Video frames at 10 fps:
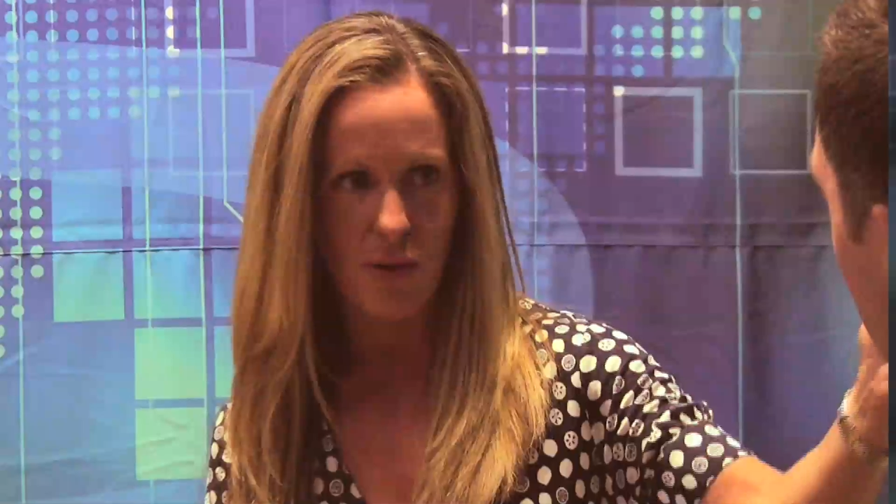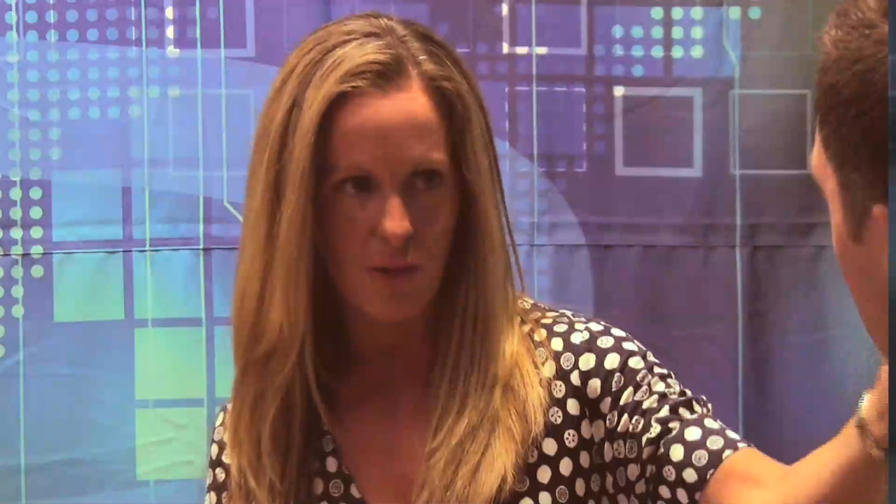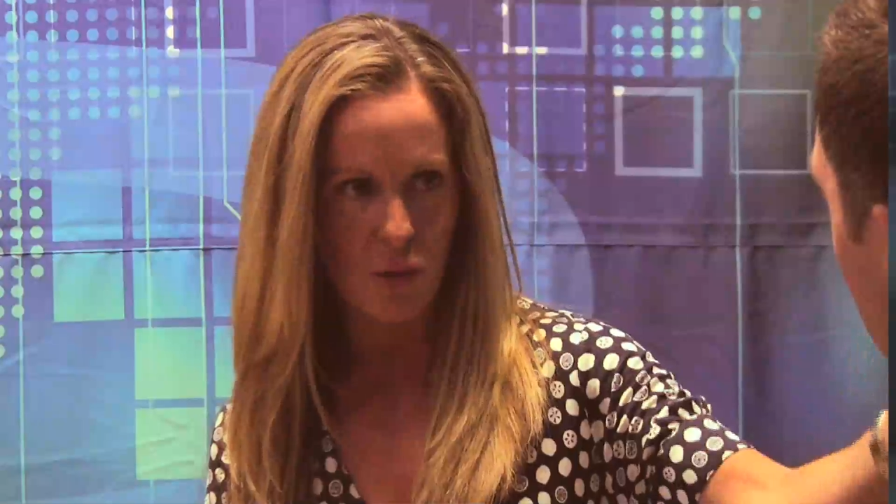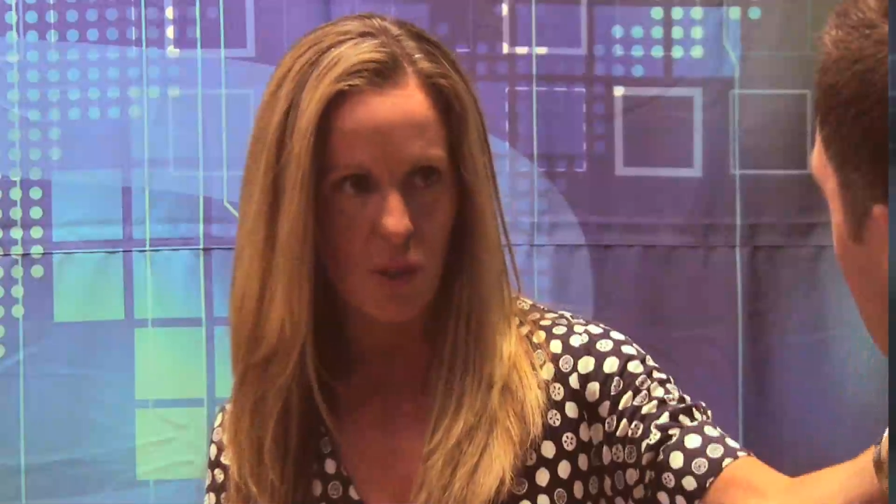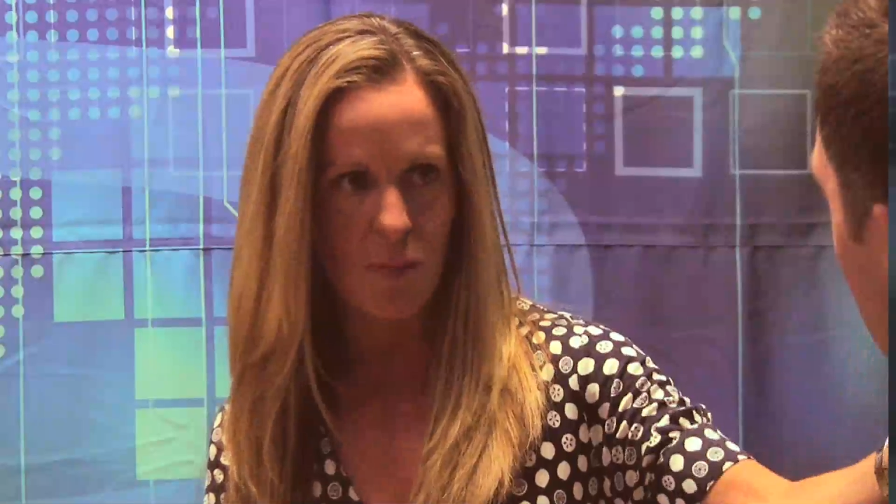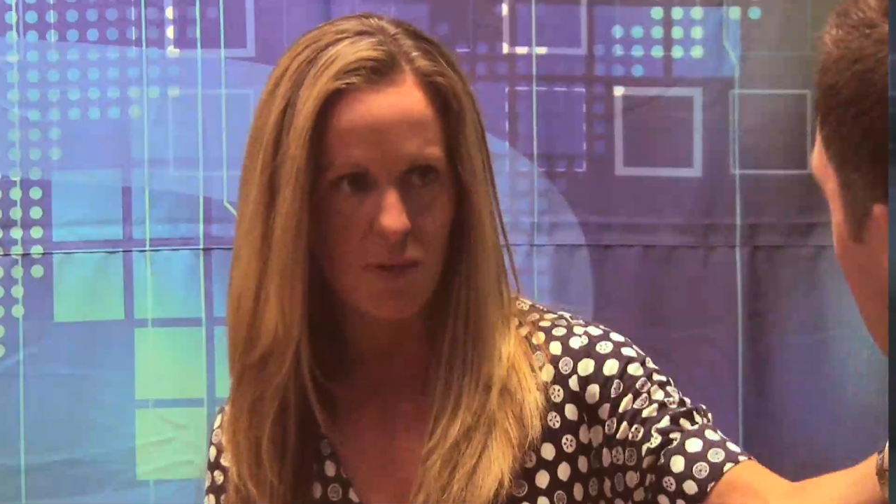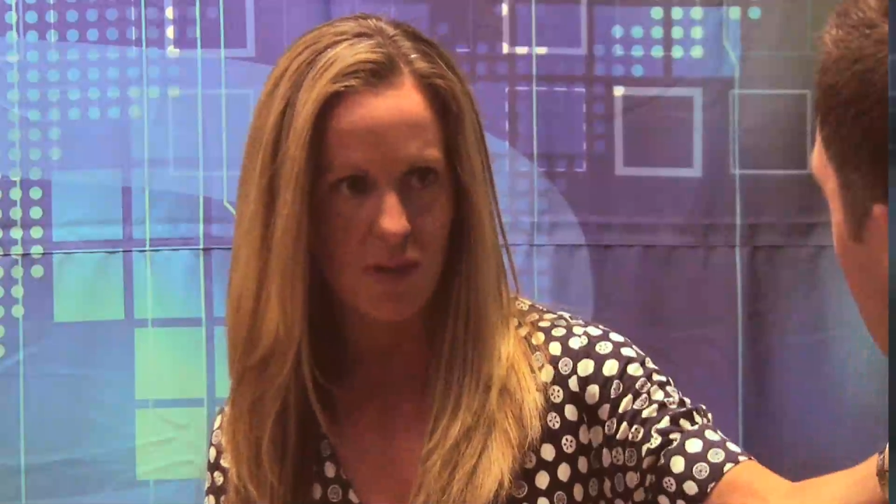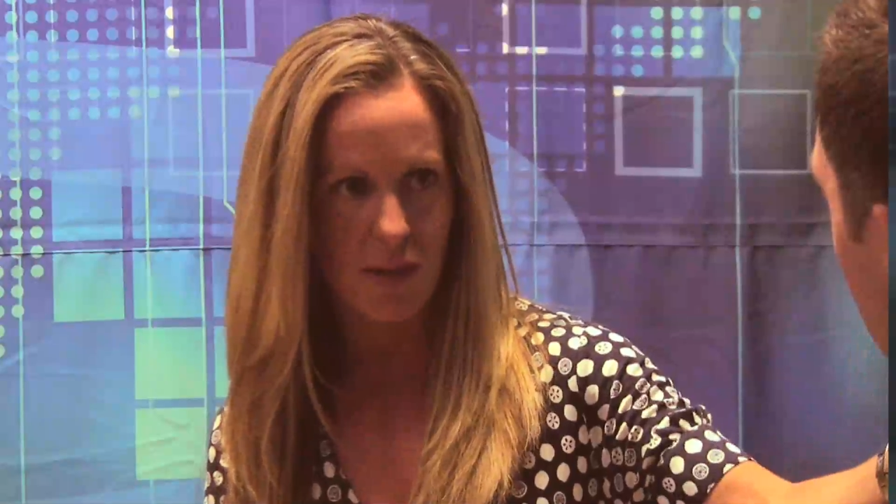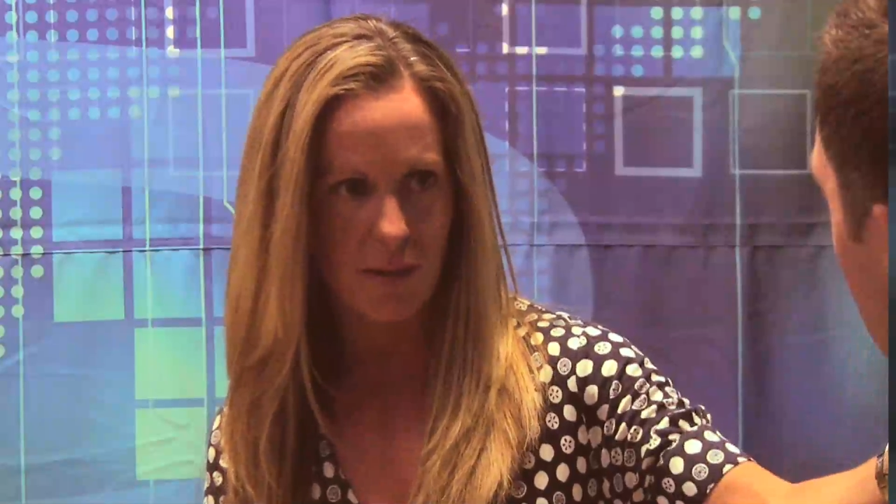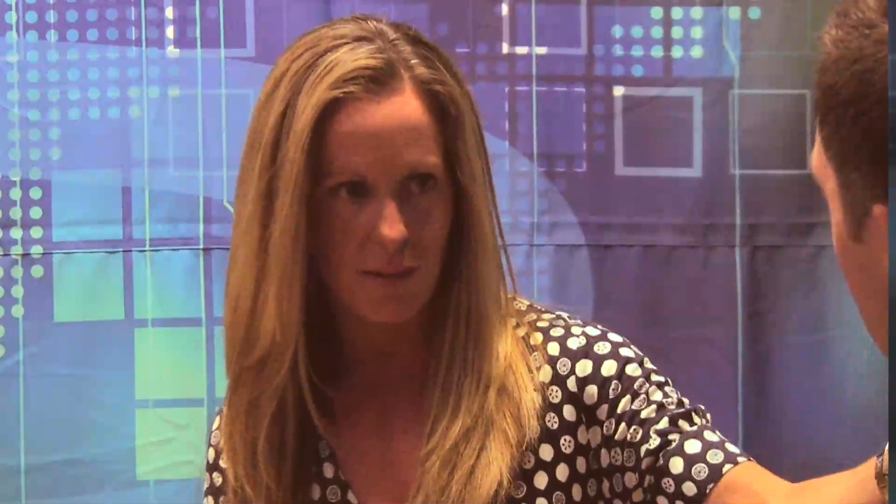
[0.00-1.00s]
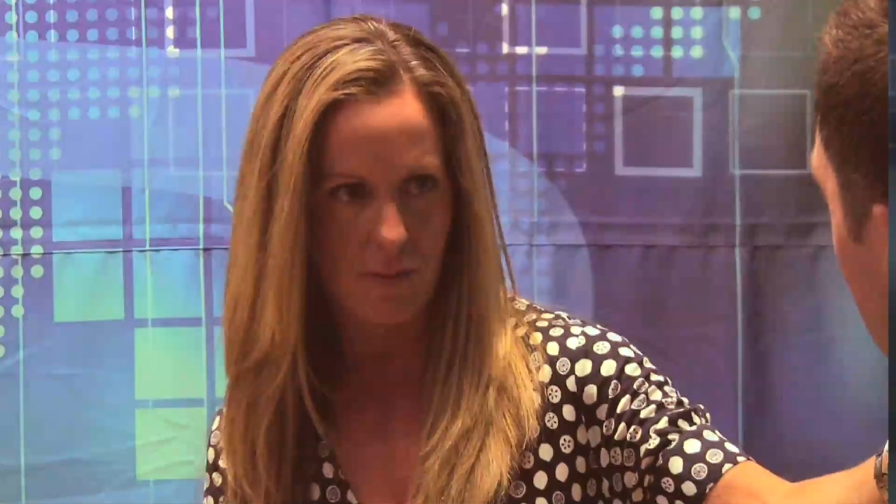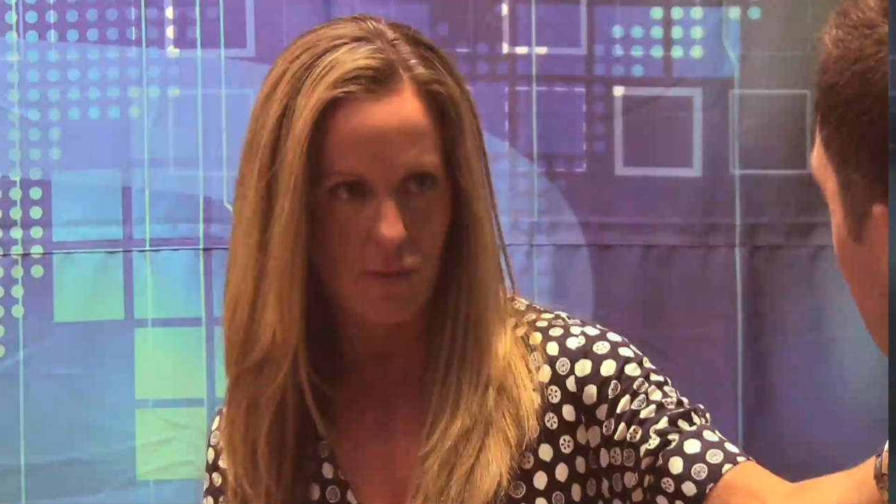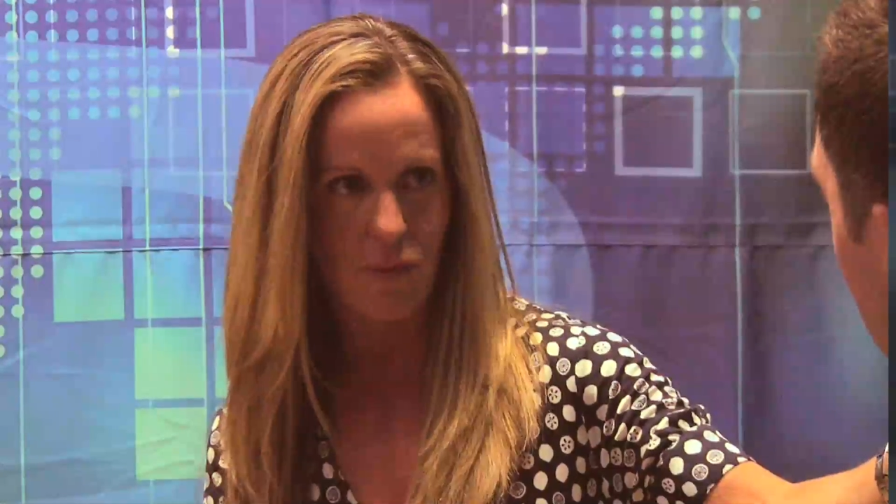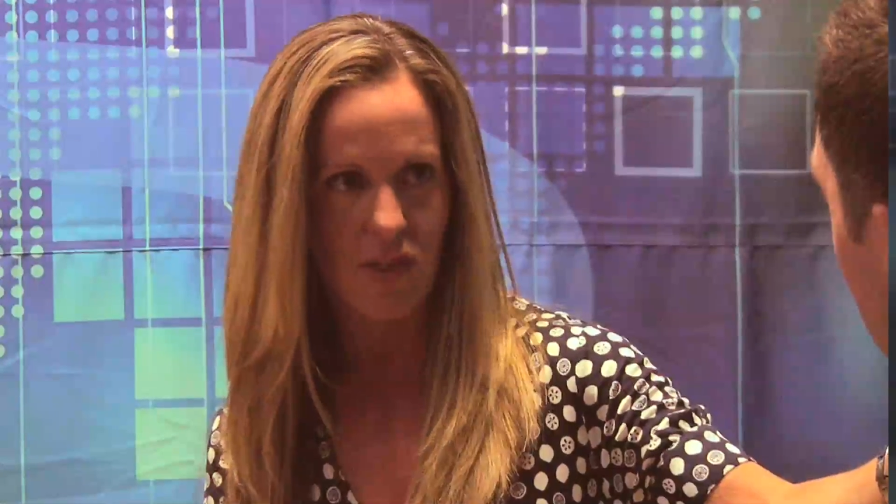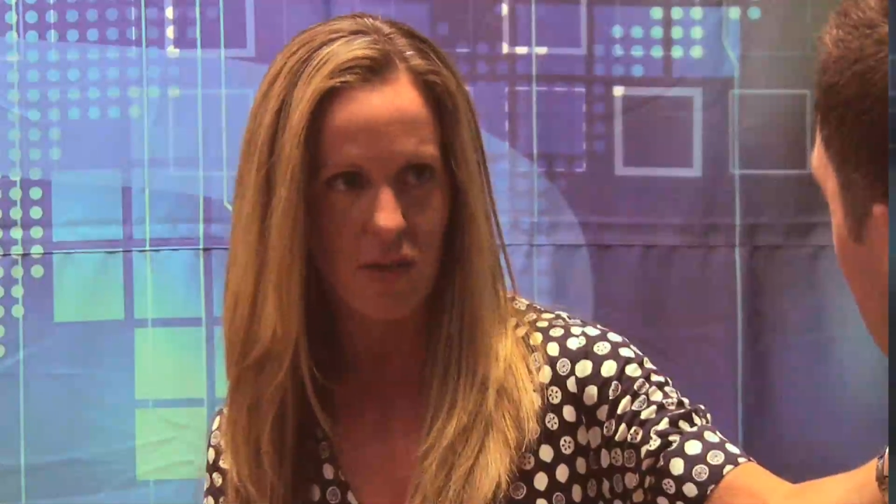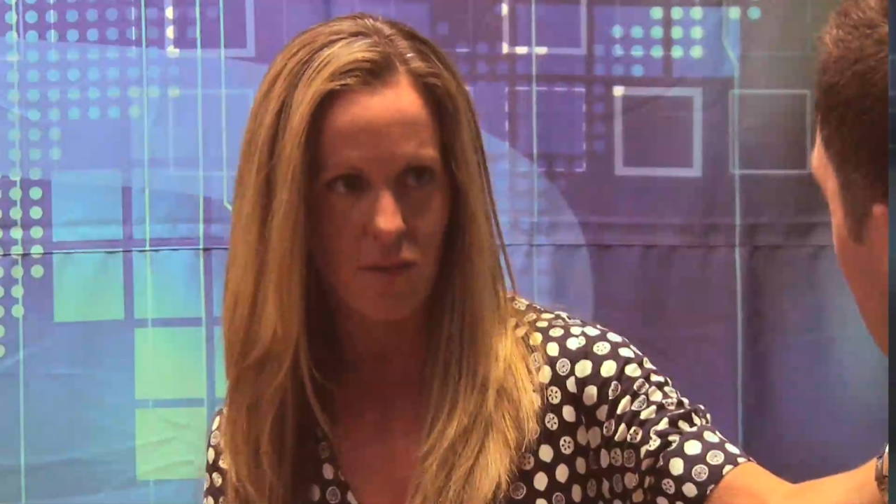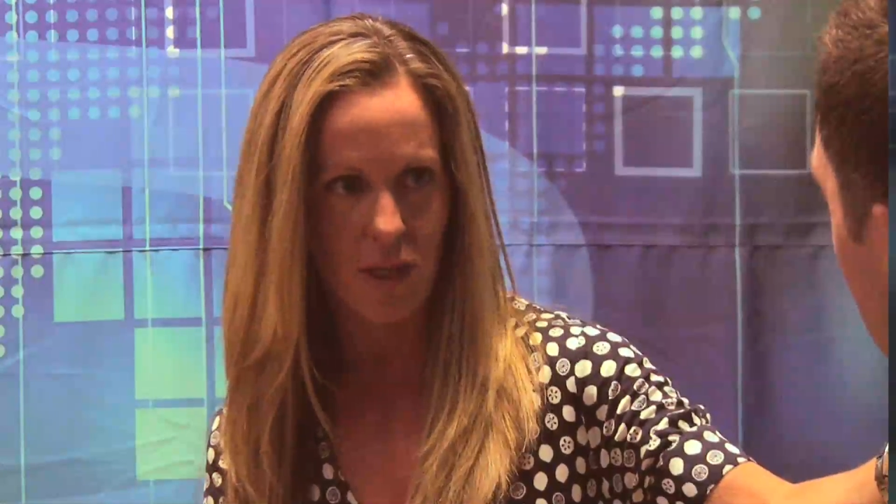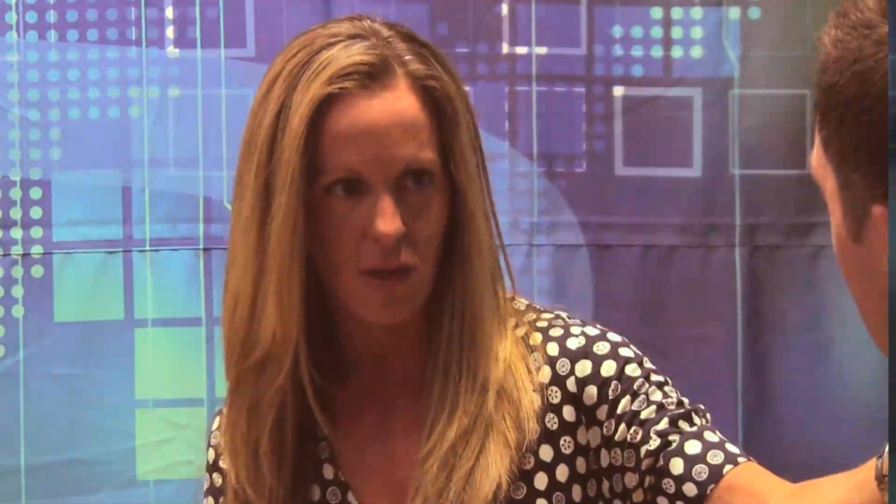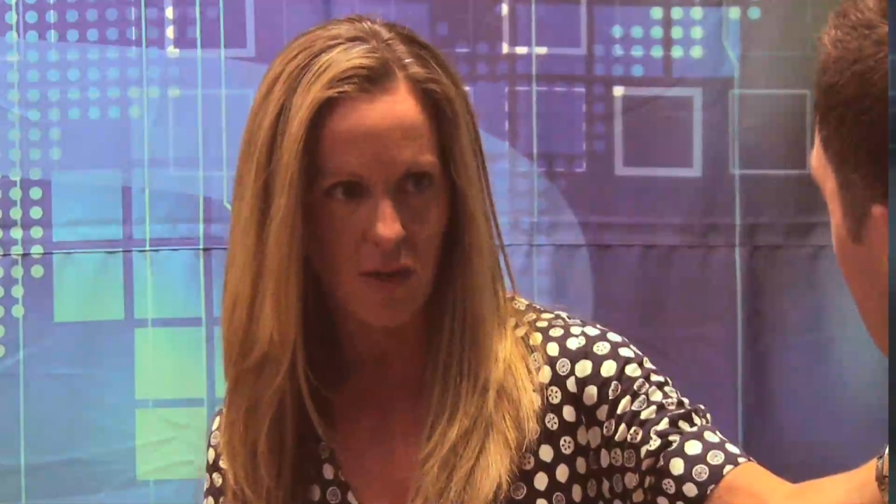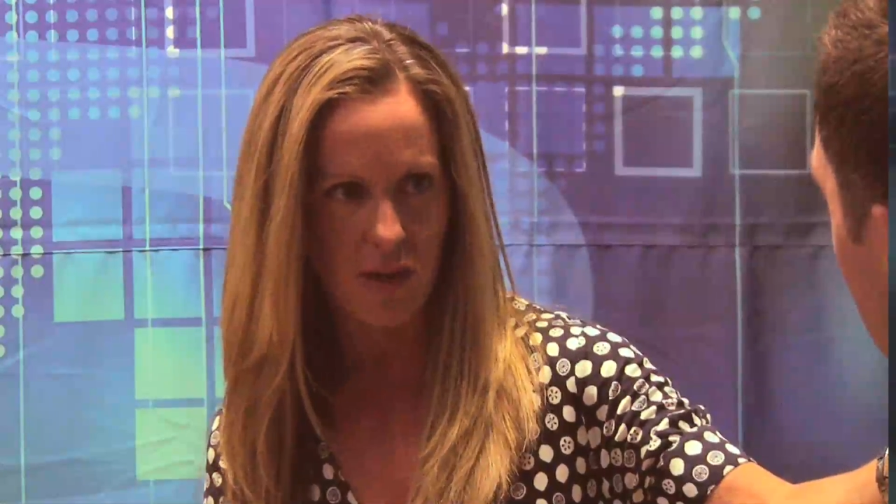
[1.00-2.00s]
you have a 20% risk of
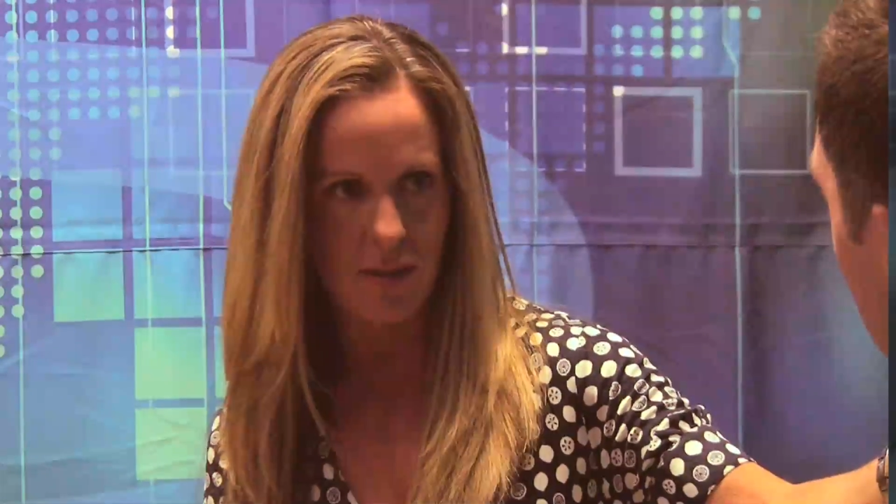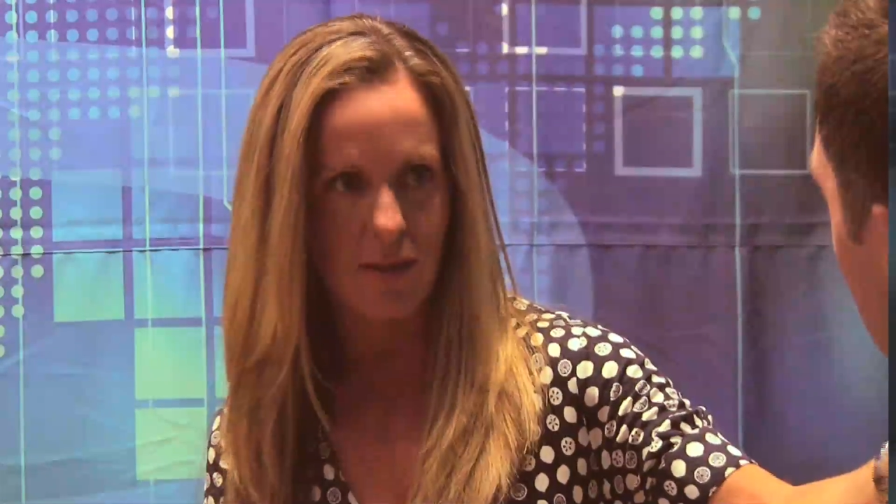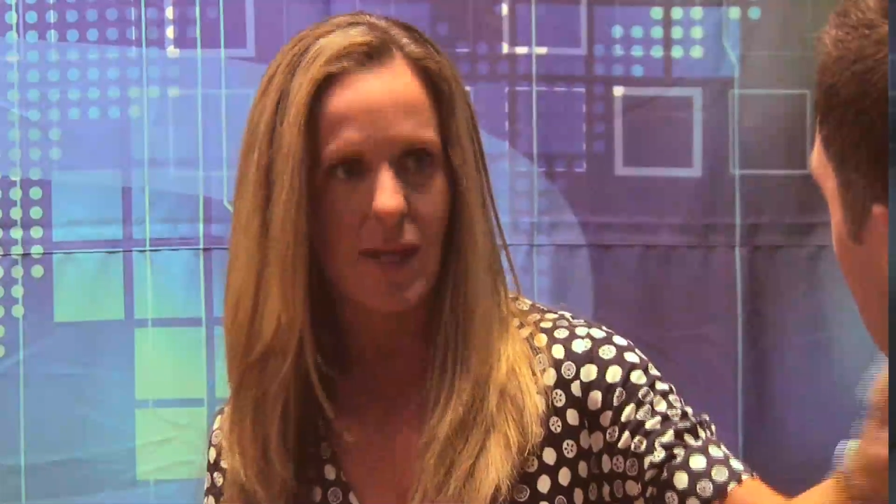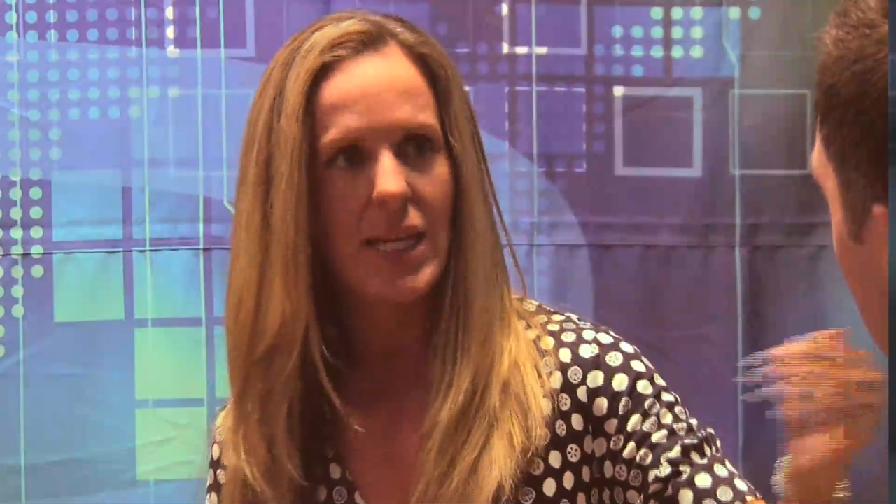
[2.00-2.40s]
recurrence.